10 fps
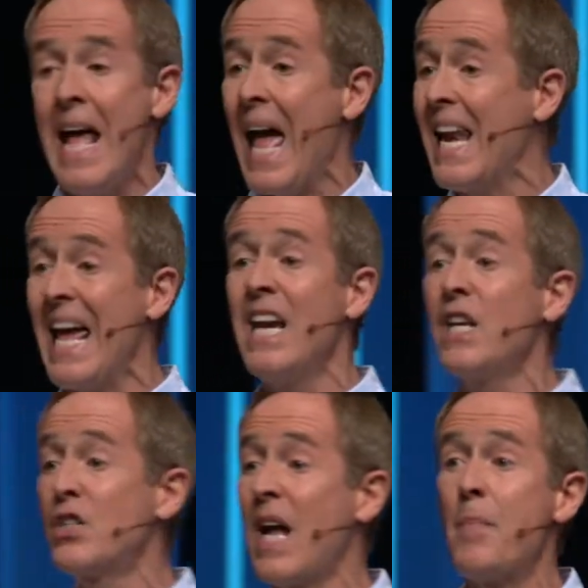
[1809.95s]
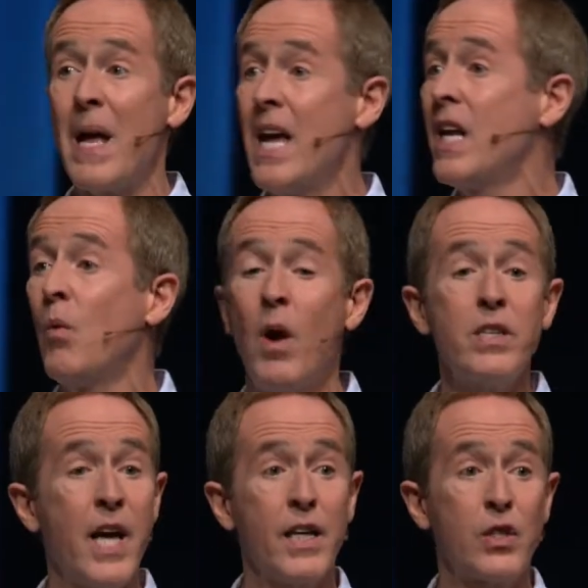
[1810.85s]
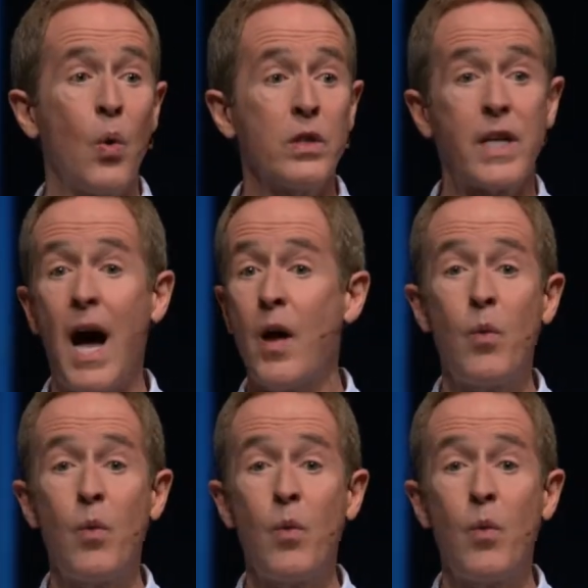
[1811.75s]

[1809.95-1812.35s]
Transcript: And any step anyone takes towards God,